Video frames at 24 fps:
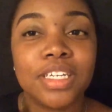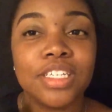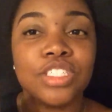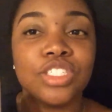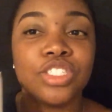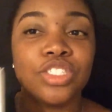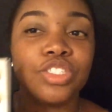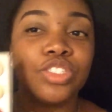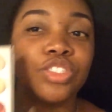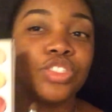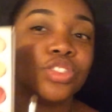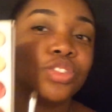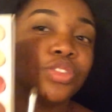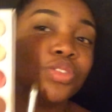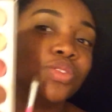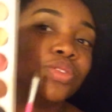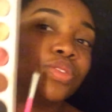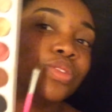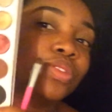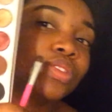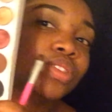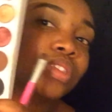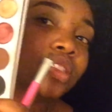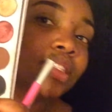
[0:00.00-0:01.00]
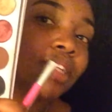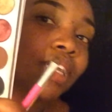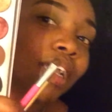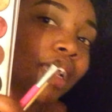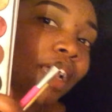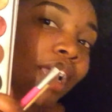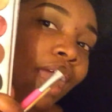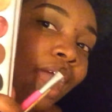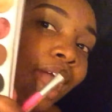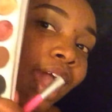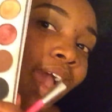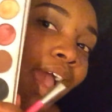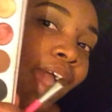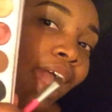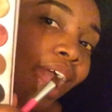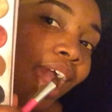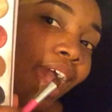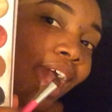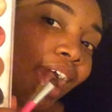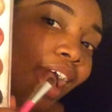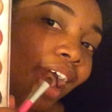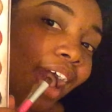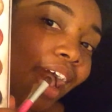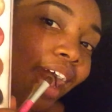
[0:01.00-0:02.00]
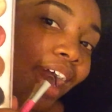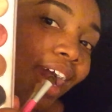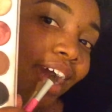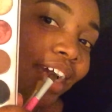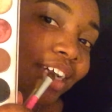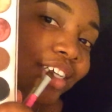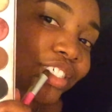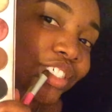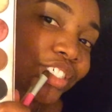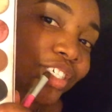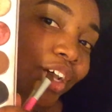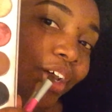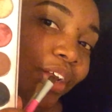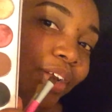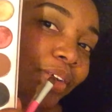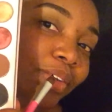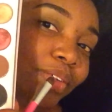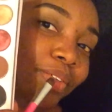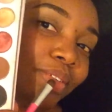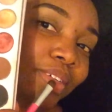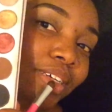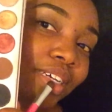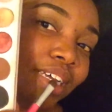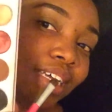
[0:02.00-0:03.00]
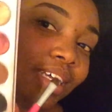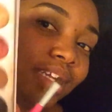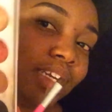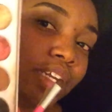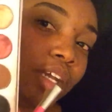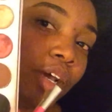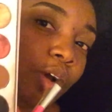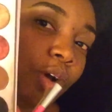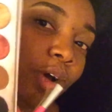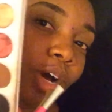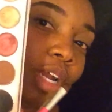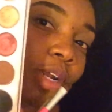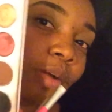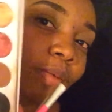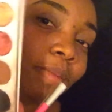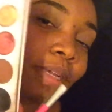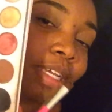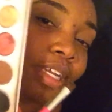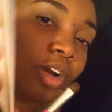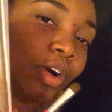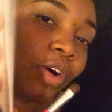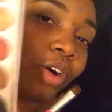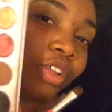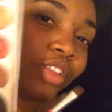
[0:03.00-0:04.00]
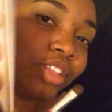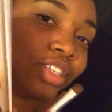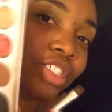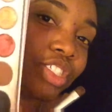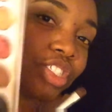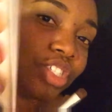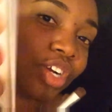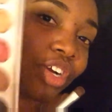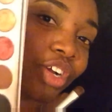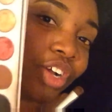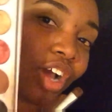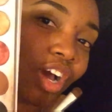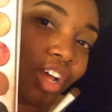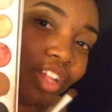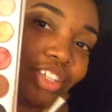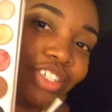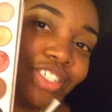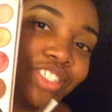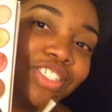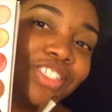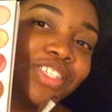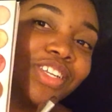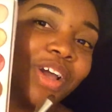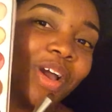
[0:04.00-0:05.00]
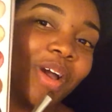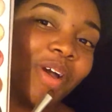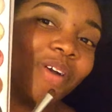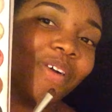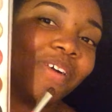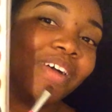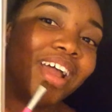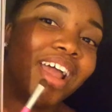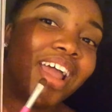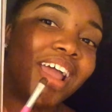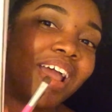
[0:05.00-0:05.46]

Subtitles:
is to use eyeshadow. And no, I don't mean all these darn colors, no.